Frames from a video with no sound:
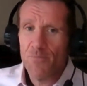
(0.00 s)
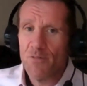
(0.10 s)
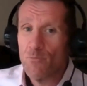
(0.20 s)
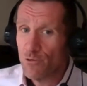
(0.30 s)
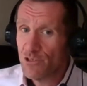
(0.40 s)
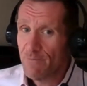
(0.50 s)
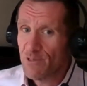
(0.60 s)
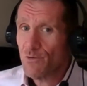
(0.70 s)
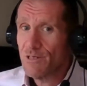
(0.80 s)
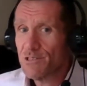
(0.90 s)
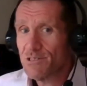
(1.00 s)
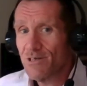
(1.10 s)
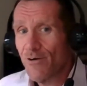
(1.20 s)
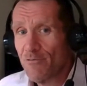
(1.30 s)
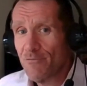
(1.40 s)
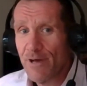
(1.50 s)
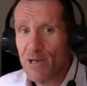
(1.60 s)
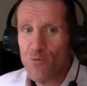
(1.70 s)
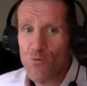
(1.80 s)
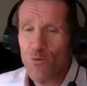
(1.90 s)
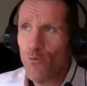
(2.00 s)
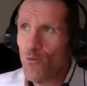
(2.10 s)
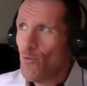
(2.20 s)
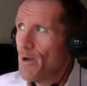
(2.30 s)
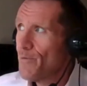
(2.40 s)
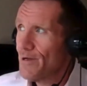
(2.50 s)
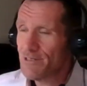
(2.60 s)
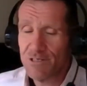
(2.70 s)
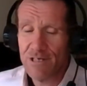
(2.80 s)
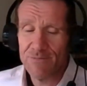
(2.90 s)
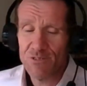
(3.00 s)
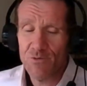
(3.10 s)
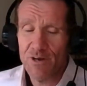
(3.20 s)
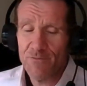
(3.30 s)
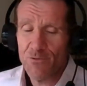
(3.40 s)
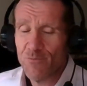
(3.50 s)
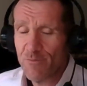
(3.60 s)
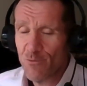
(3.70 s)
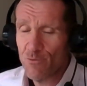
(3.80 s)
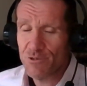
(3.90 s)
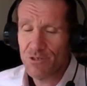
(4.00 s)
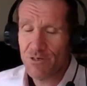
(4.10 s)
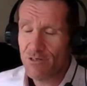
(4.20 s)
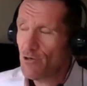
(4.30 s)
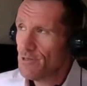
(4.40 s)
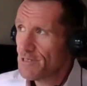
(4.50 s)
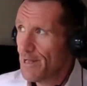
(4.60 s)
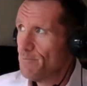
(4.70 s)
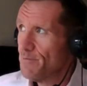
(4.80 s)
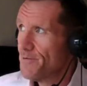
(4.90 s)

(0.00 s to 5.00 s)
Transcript: but the more generous ones are available all the way past the exams as well, if you want to contact them.